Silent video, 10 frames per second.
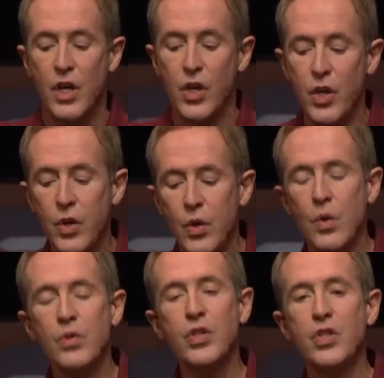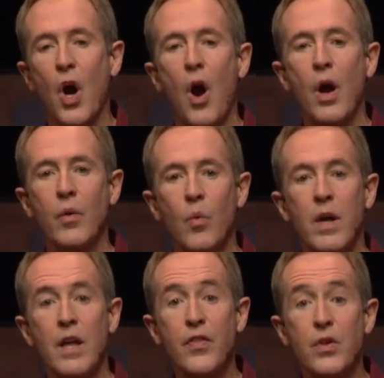You start
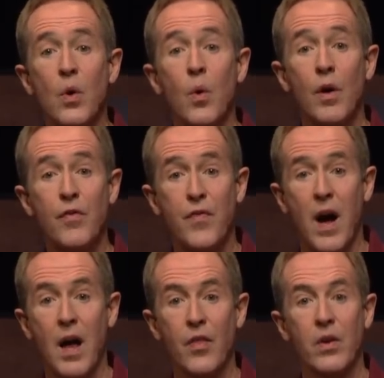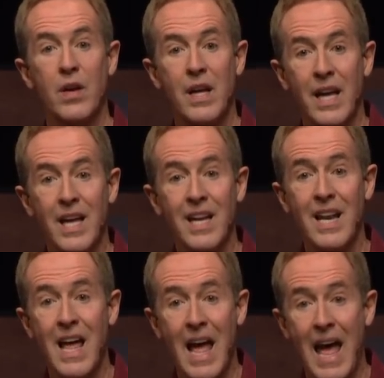with your Father in